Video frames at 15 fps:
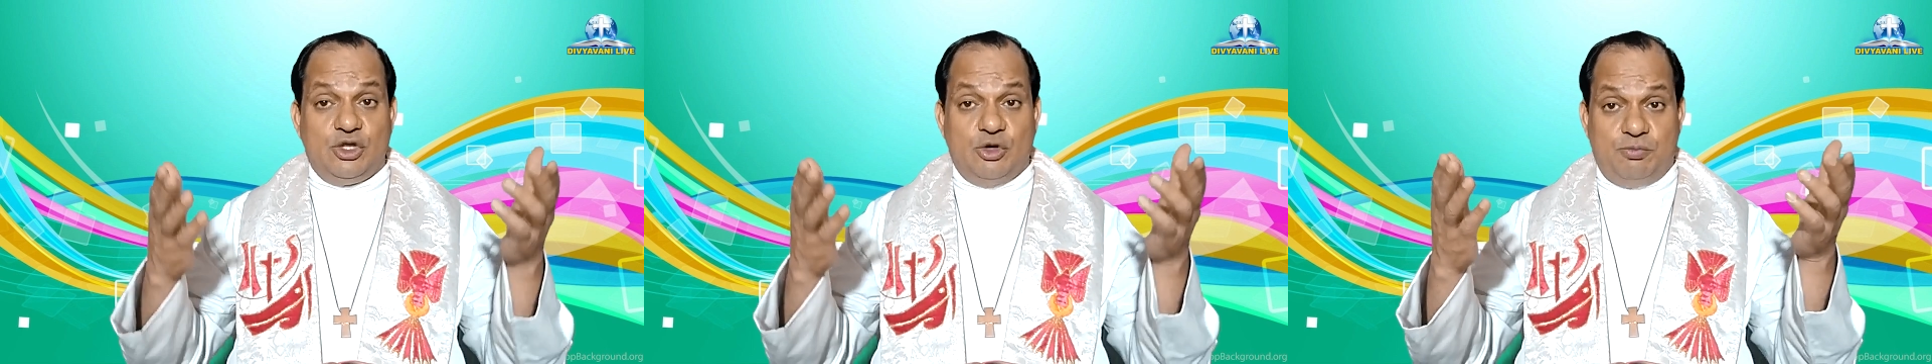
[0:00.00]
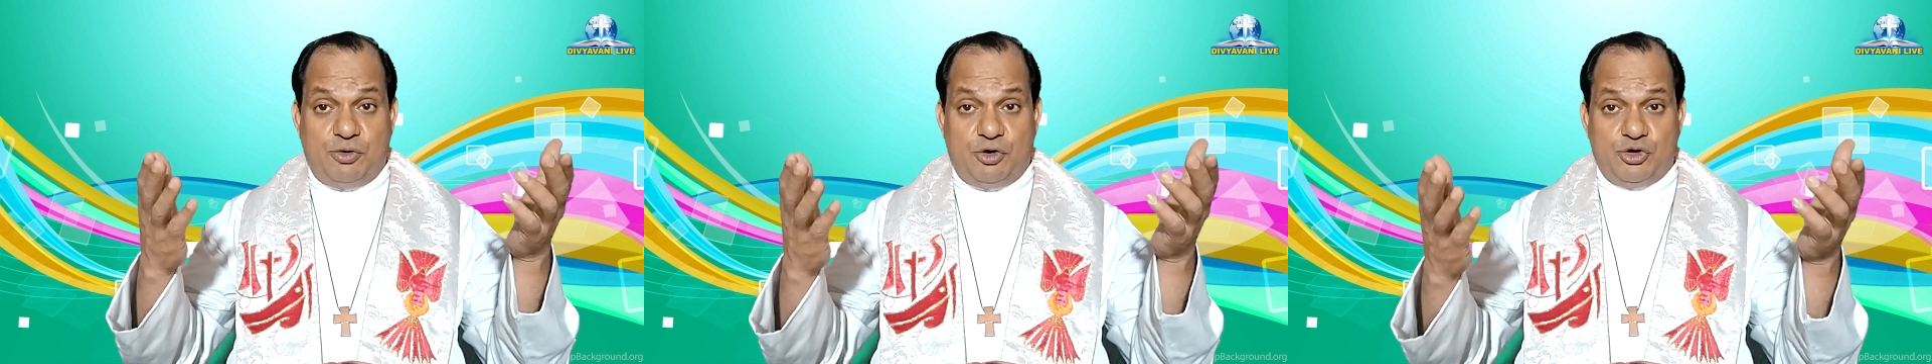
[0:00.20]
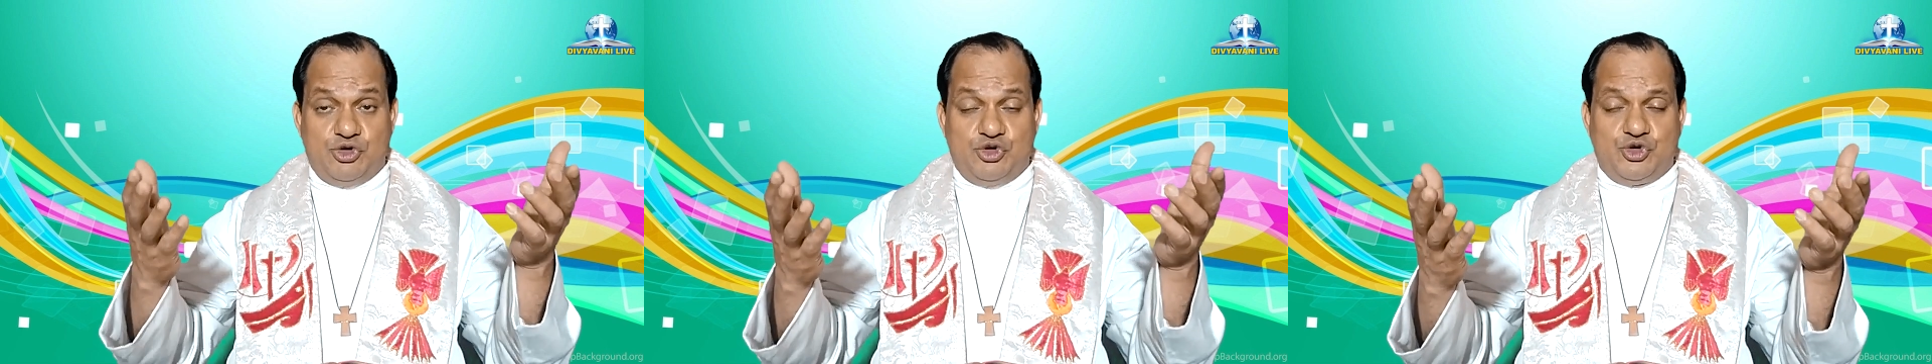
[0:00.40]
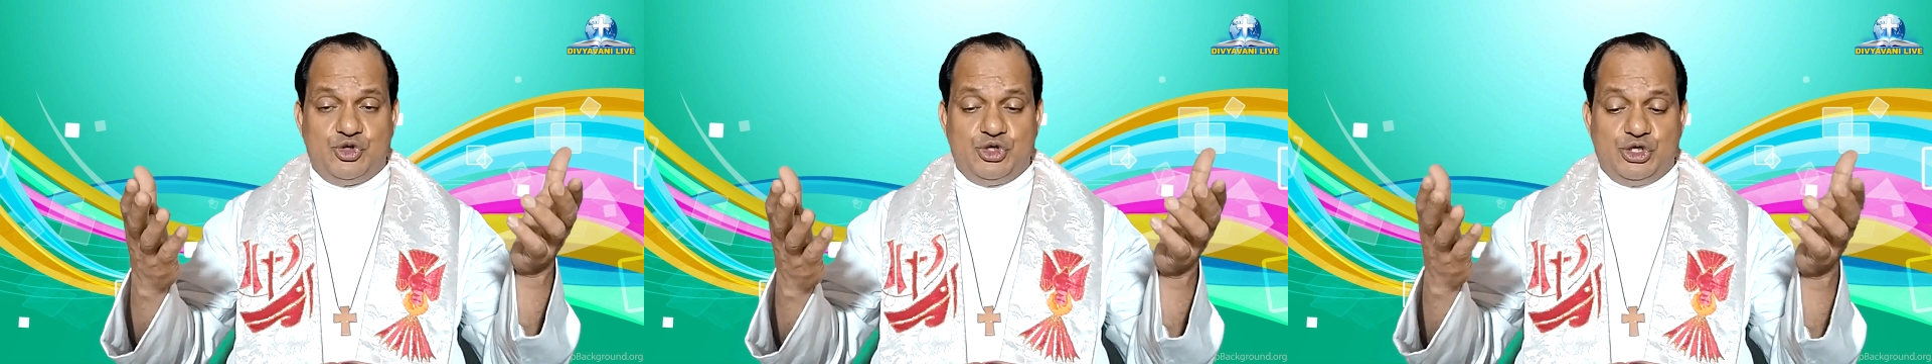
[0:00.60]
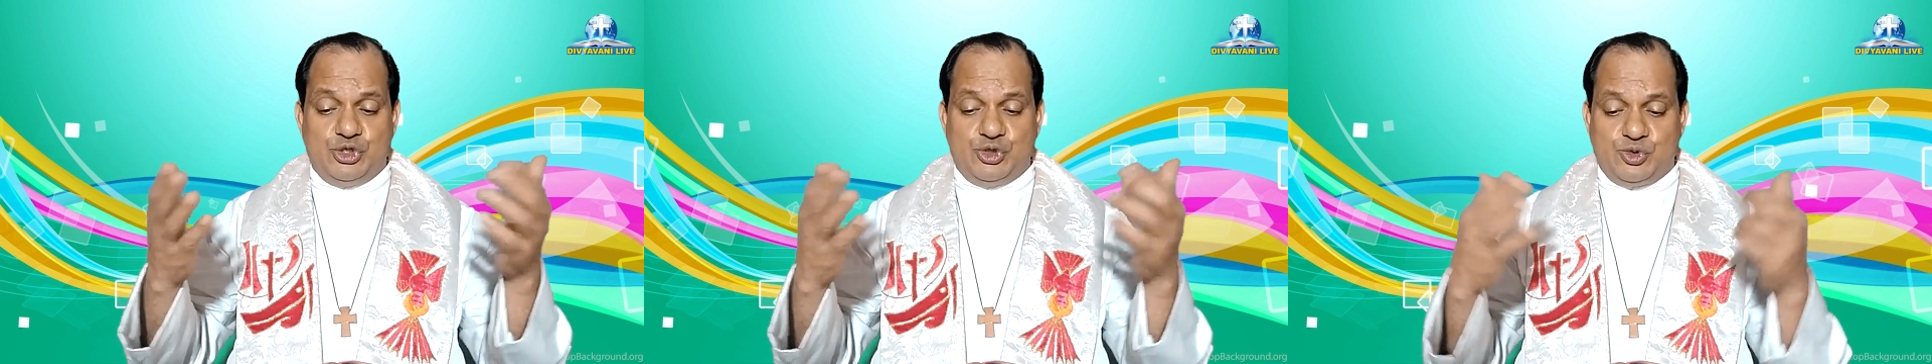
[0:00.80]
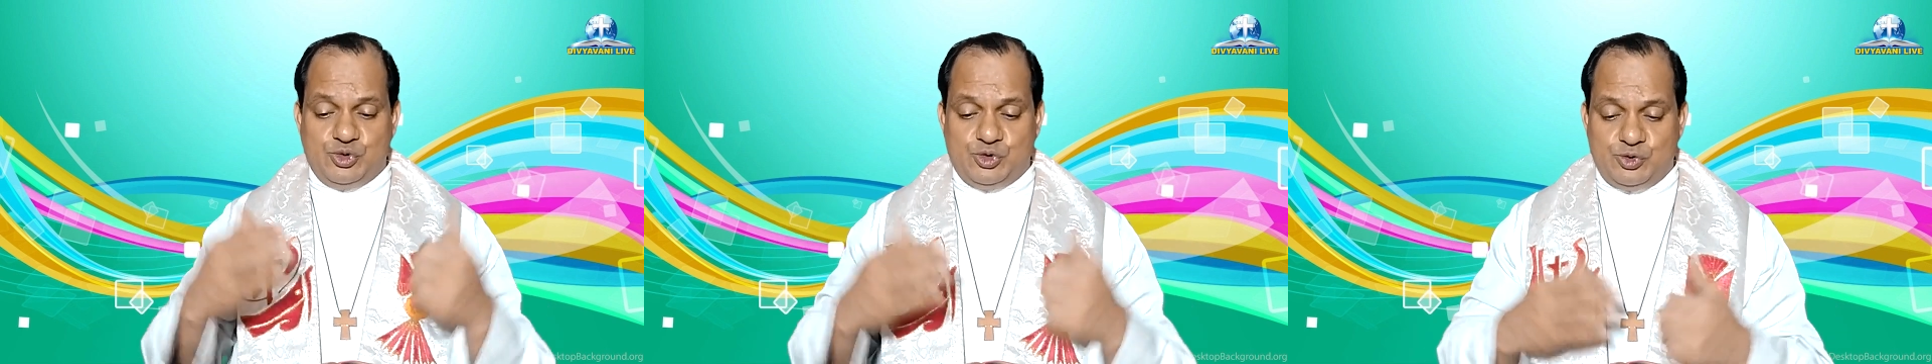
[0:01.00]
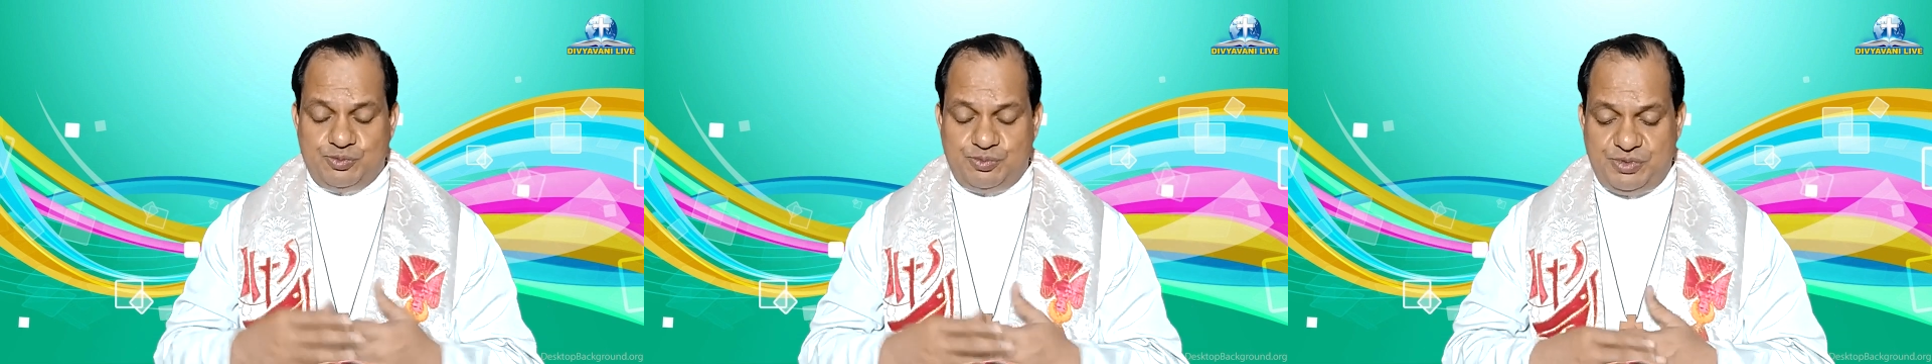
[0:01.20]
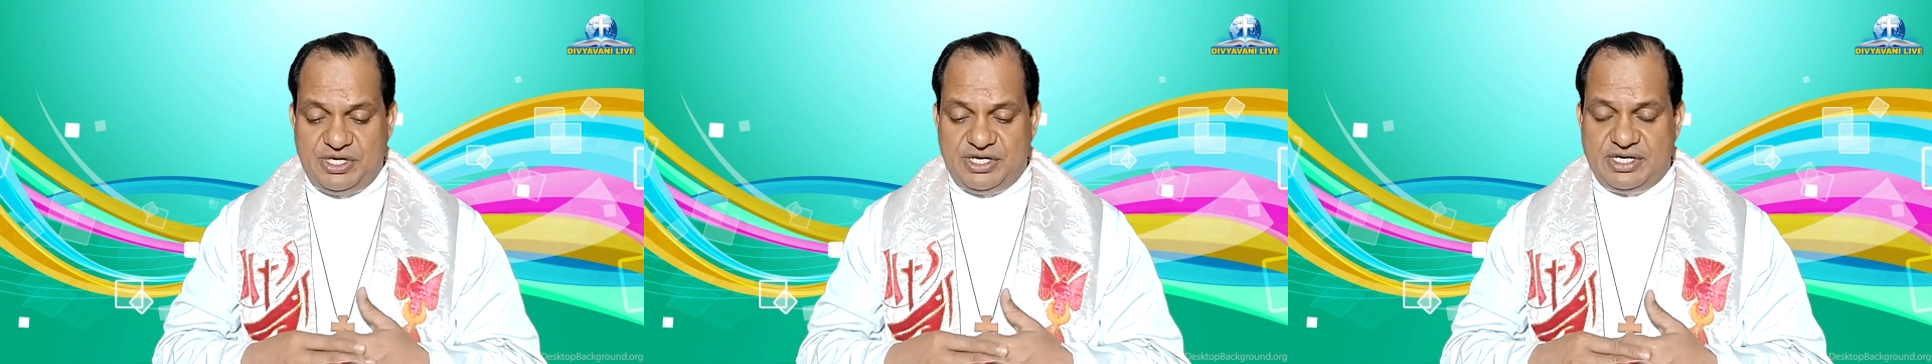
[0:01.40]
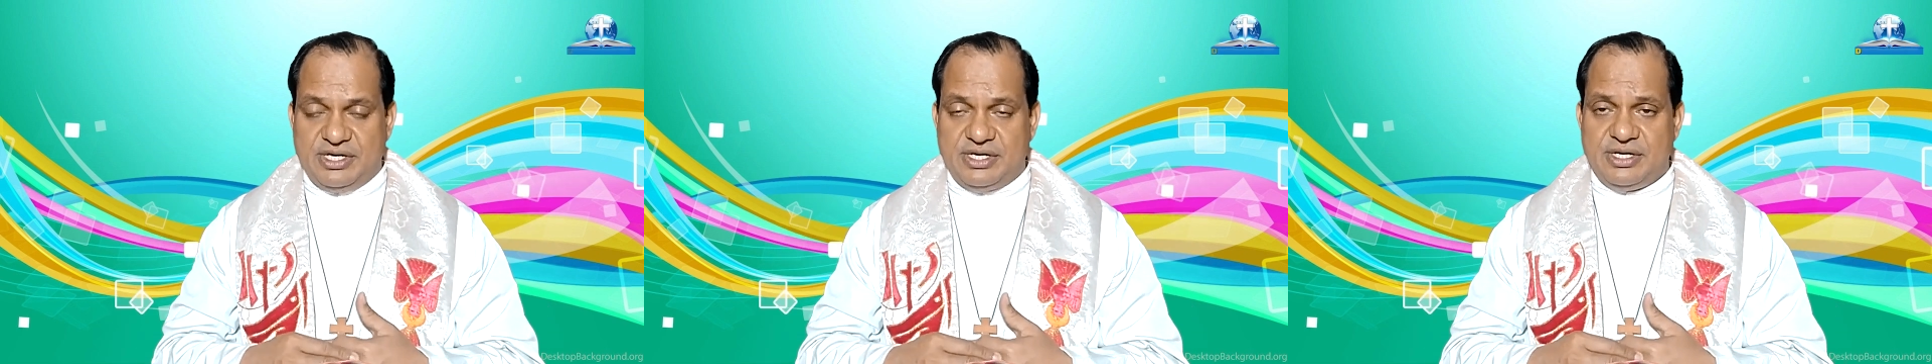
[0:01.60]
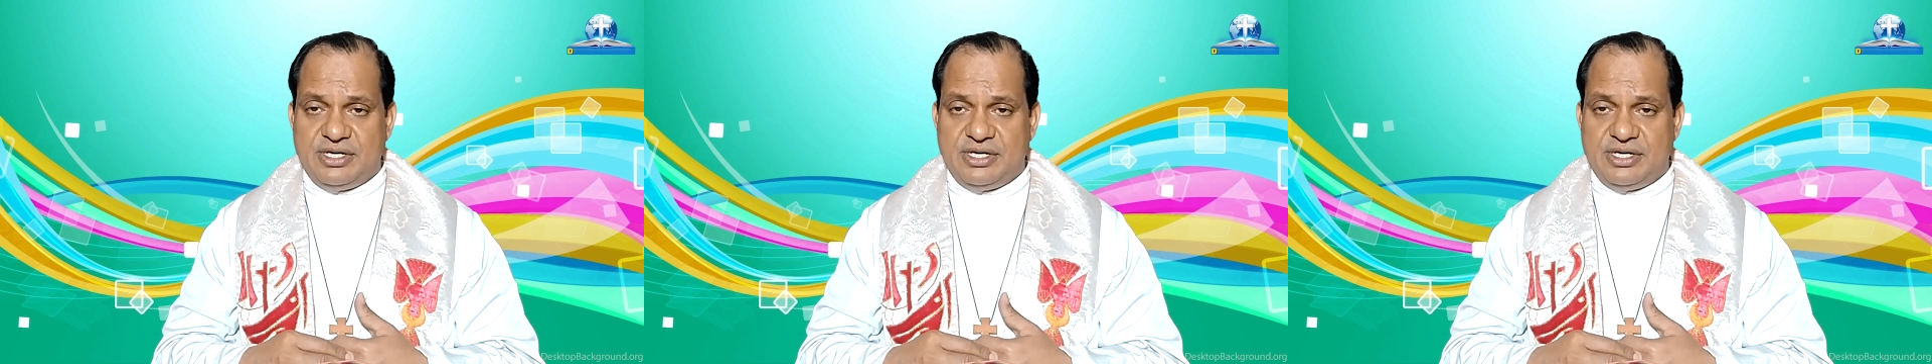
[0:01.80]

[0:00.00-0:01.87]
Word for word: opportunity to speak.